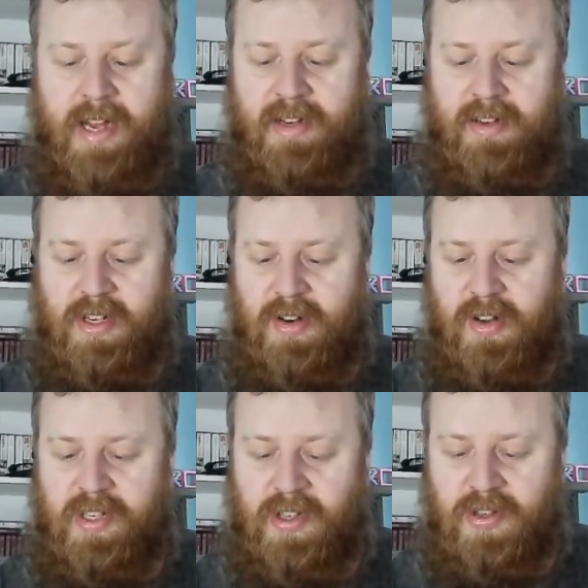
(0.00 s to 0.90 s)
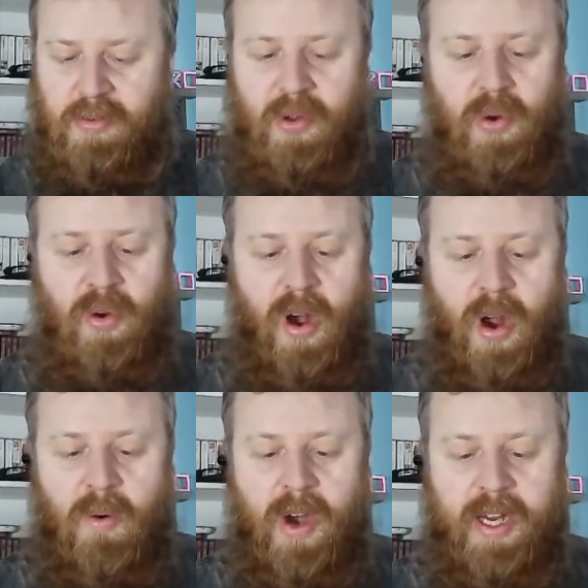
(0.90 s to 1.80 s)
And it's got some
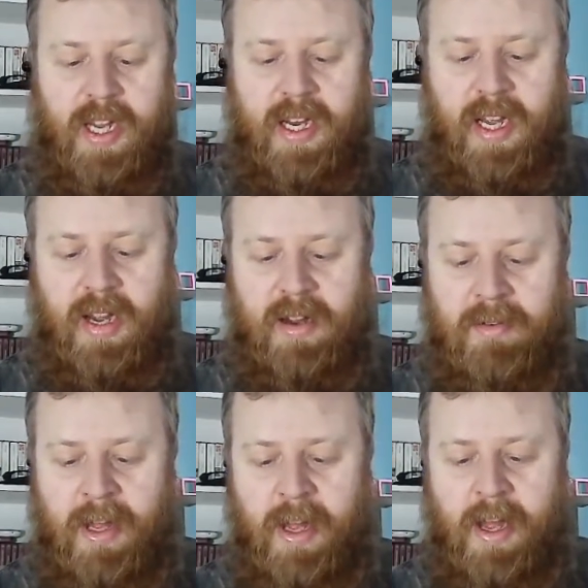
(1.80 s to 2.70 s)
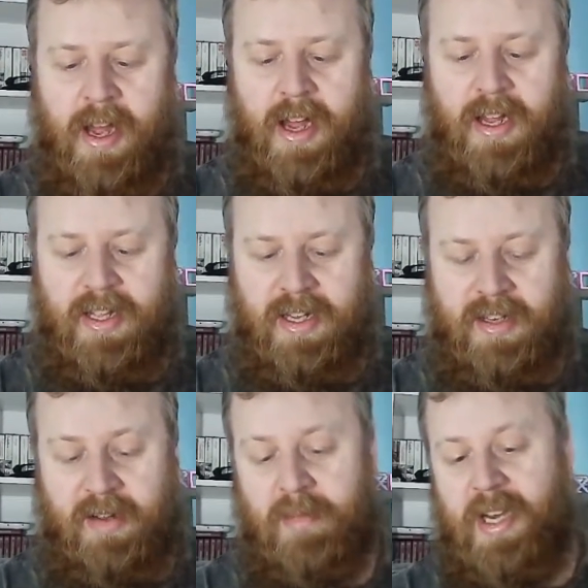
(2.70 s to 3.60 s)
cool artwork in here.
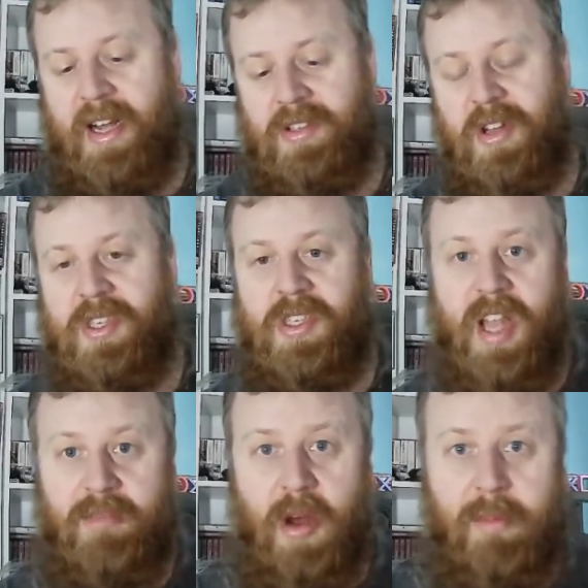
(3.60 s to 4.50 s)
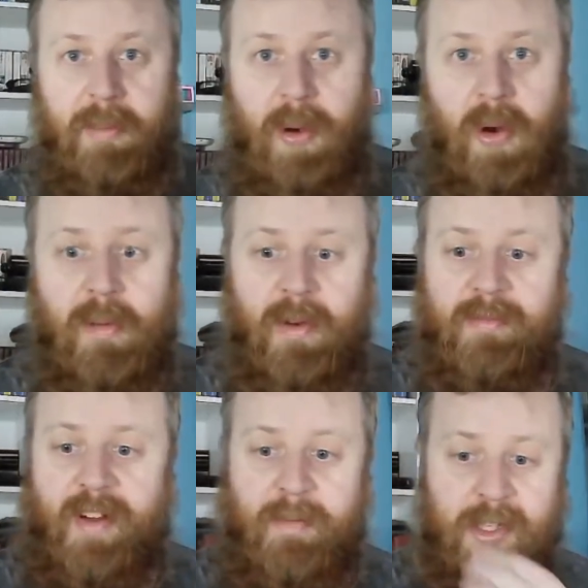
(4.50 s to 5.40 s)
I mean, that's not to say I'm not a big
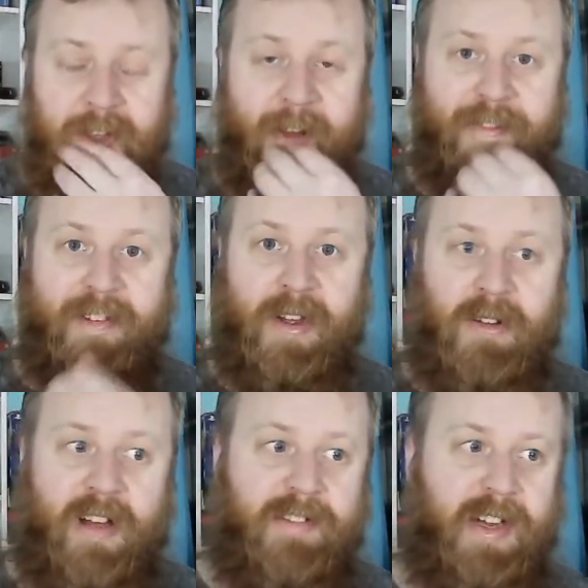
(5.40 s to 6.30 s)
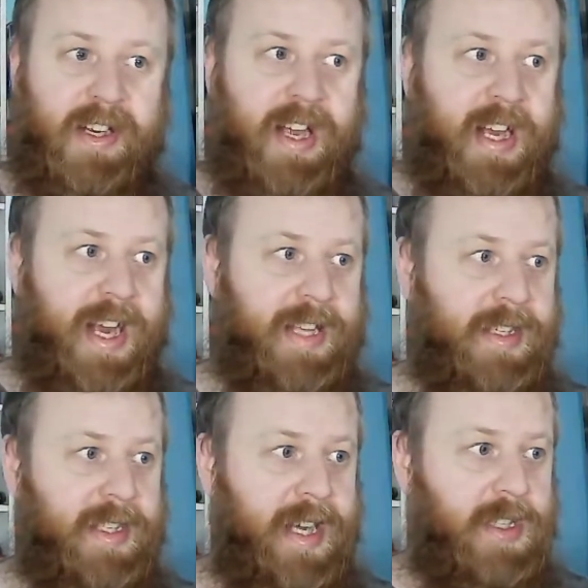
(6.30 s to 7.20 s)
Pokemon fan myself. I do have a
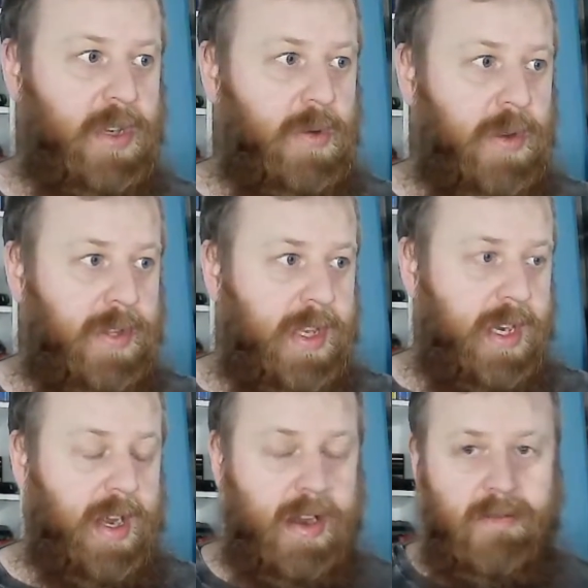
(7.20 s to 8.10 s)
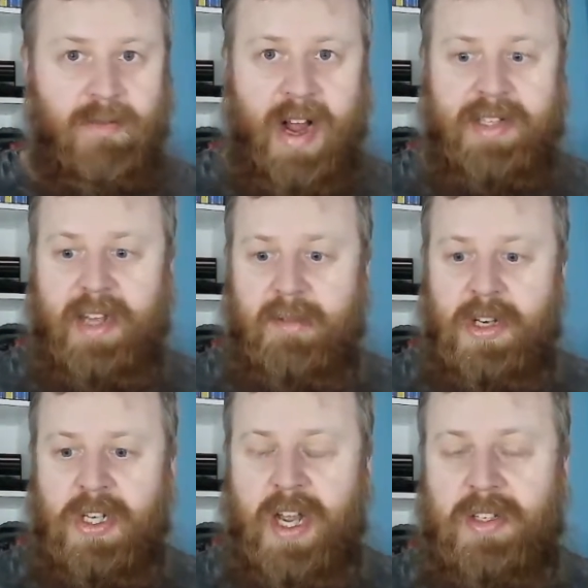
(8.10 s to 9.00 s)
ghastly tattoo on the right
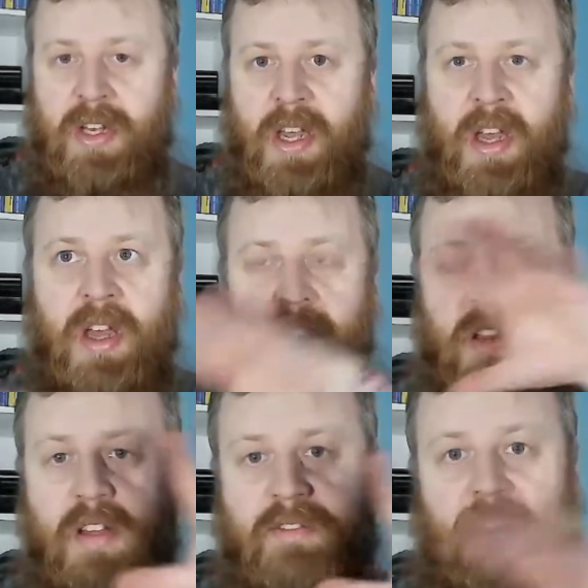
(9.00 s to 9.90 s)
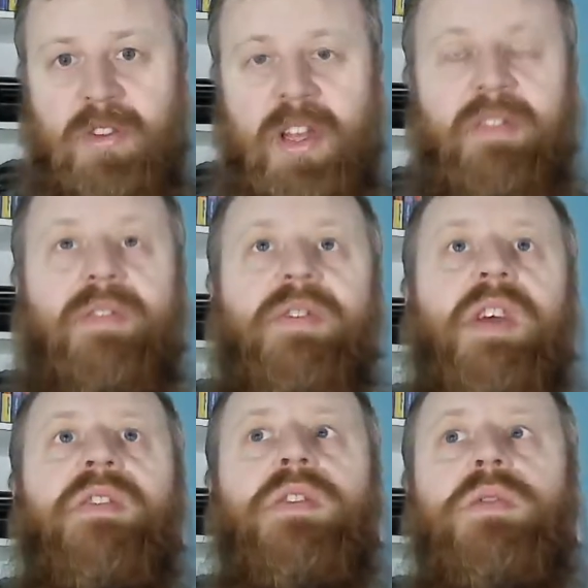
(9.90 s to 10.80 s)
side of my chest, the full
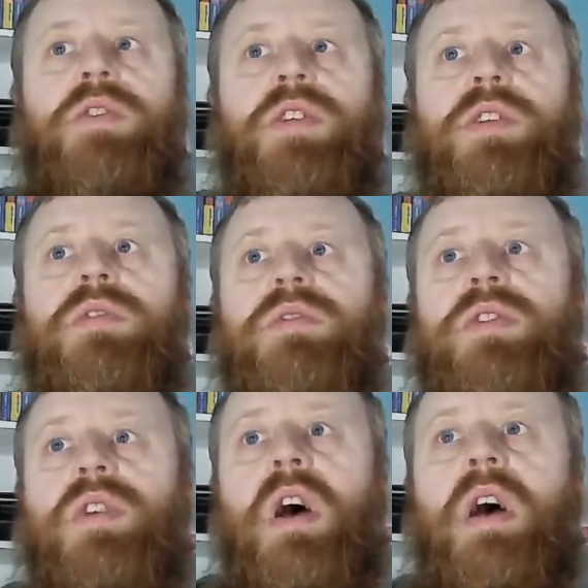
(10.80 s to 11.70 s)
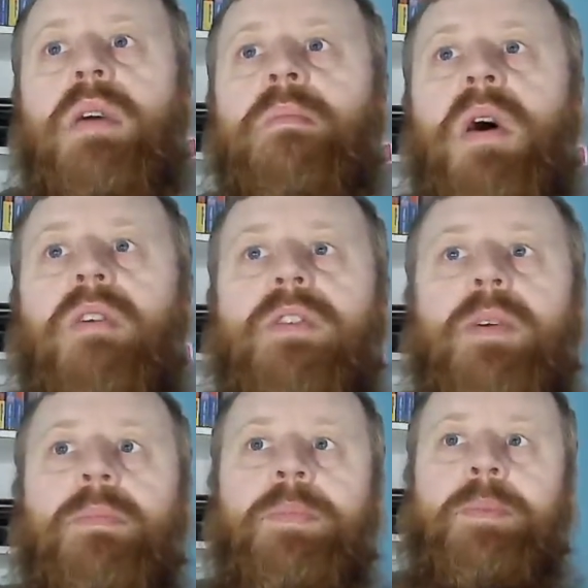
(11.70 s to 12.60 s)
evolutions
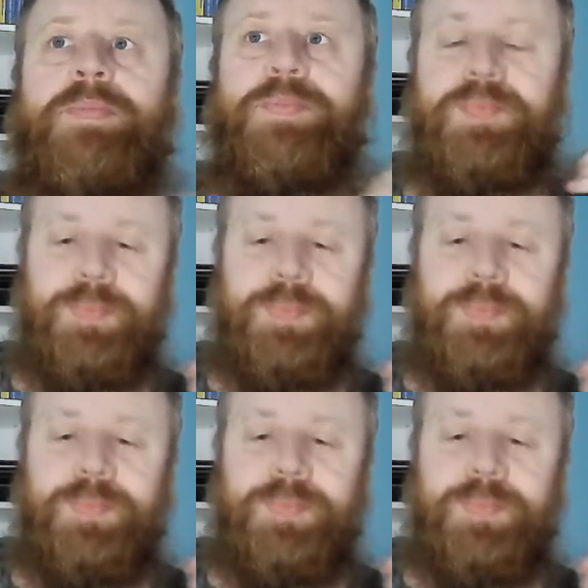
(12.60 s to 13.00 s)
of them.